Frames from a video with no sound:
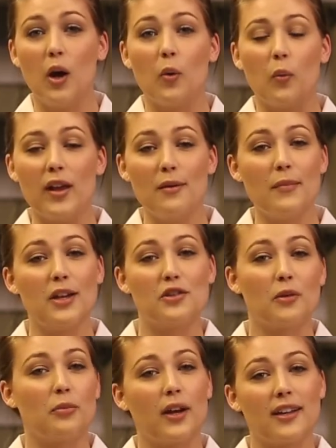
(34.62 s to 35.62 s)
We measure
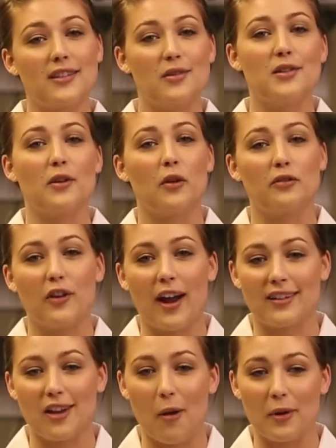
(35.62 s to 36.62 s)
Brix using a
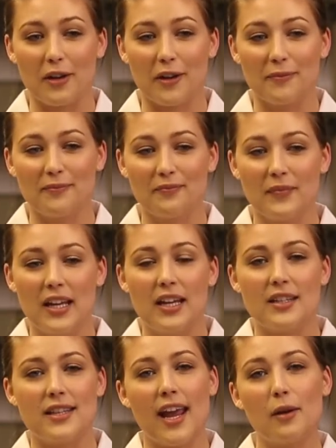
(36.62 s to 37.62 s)
refractometer.
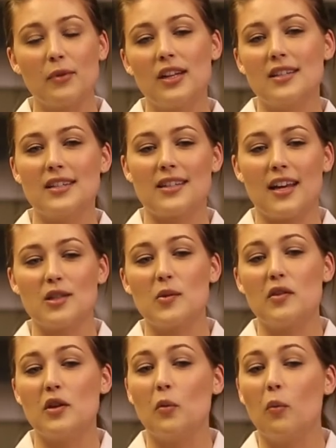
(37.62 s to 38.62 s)
Today I'm going to discuss with
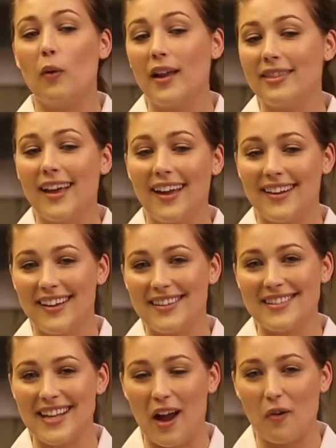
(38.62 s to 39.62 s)
you what that is,
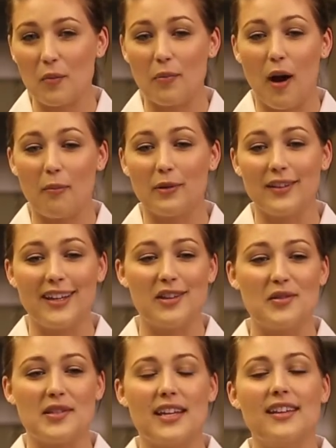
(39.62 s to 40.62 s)
how to properly
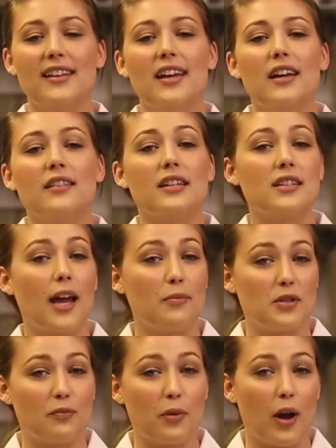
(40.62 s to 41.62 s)
use it, the types
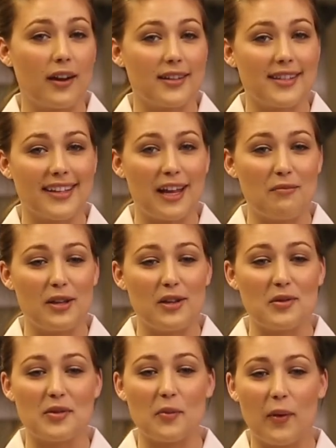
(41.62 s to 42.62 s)
of products it can be
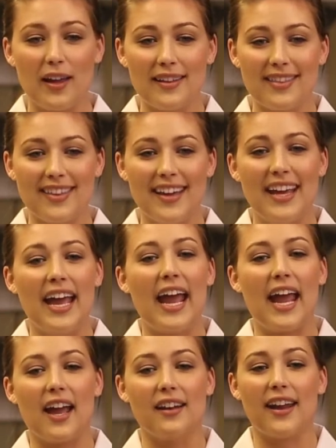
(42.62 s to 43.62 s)
used with,
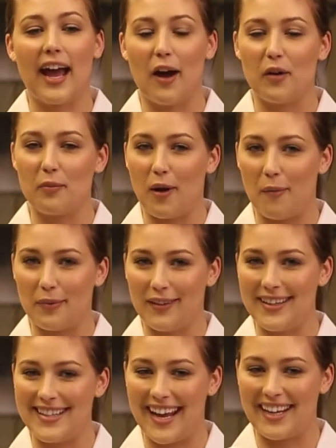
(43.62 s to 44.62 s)
and how to properly
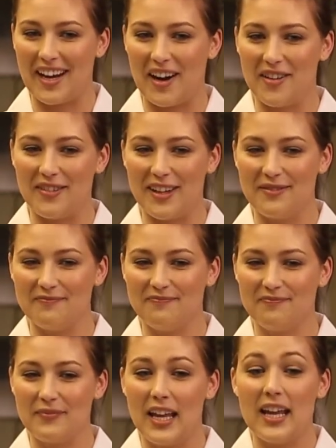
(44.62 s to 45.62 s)
take care of it.
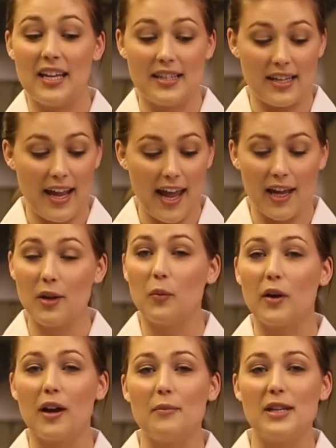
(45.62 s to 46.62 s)
Today we're
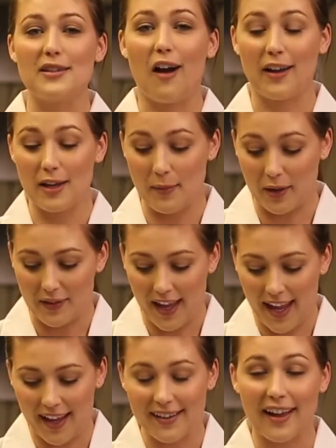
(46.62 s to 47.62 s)
going to be talking about the
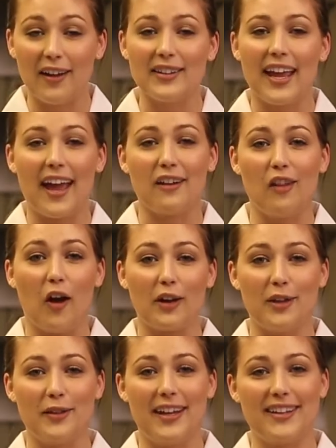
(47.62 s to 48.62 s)
handheld analog
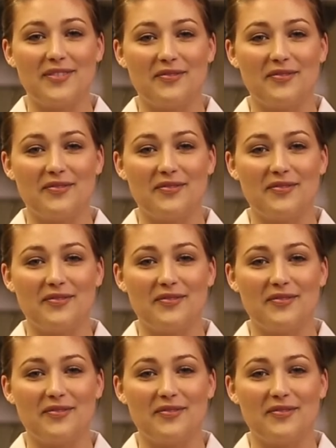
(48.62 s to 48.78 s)
unit.